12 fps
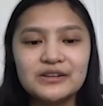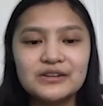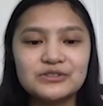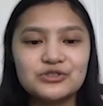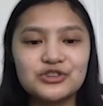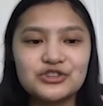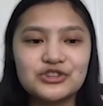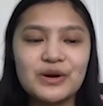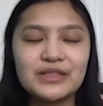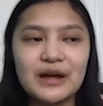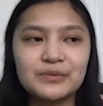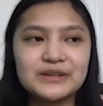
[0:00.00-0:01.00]
So just
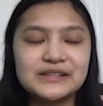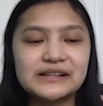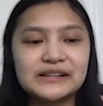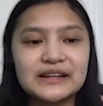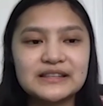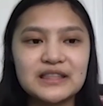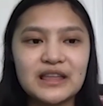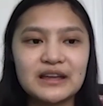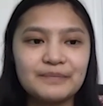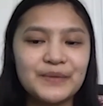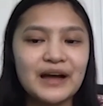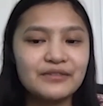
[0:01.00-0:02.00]
showing that resilience and like
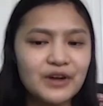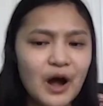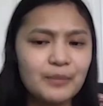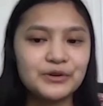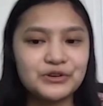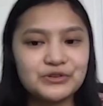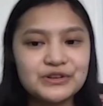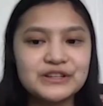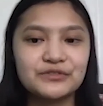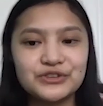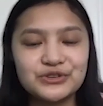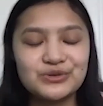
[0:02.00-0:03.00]
having opportunities
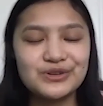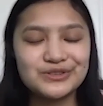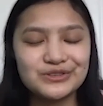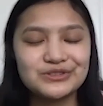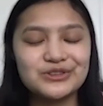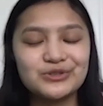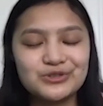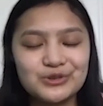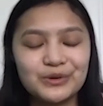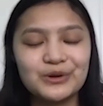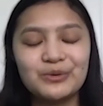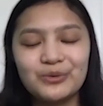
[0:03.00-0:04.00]
for students is still
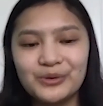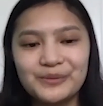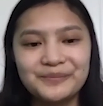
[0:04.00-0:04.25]
super cool.